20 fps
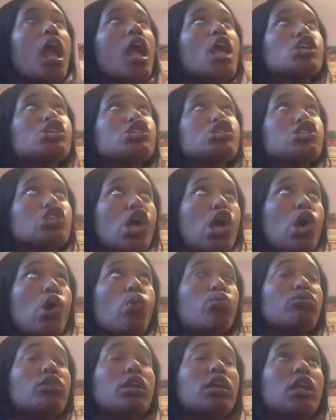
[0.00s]
And
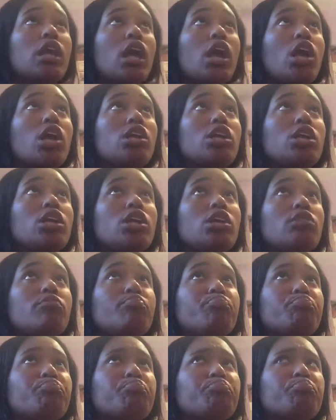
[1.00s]
so the lady,
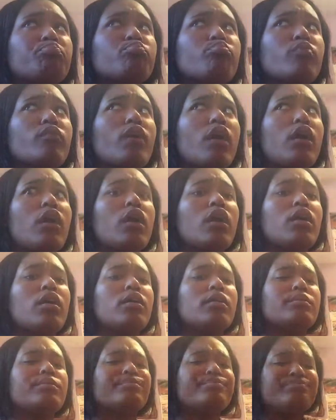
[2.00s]

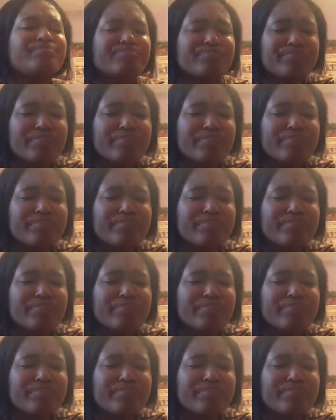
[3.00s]
um,